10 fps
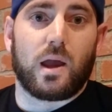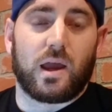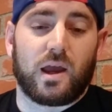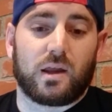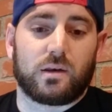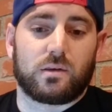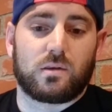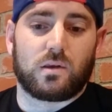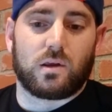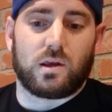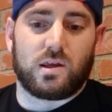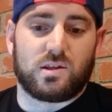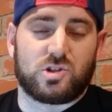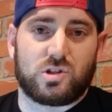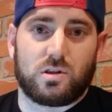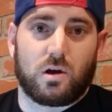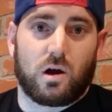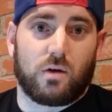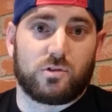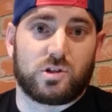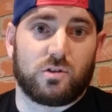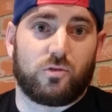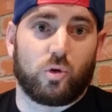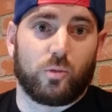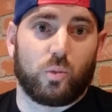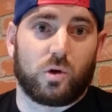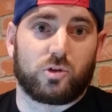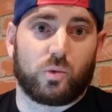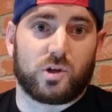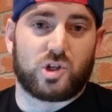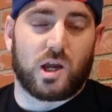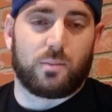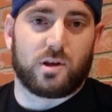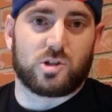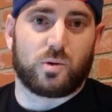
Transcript: and he's obviously the former welterweight champion.